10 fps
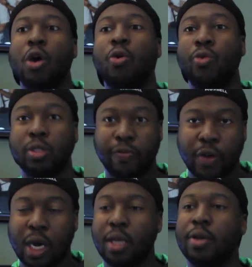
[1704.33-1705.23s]
who is the
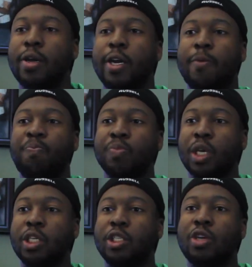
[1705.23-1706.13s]
father, and
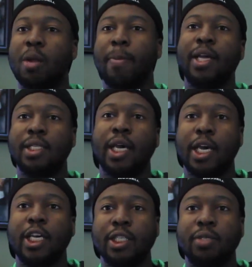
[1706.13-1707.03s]
he's just trying to maintain
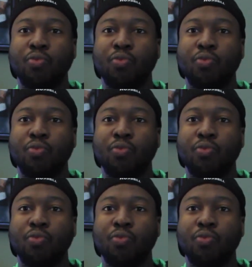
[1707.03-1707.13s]
his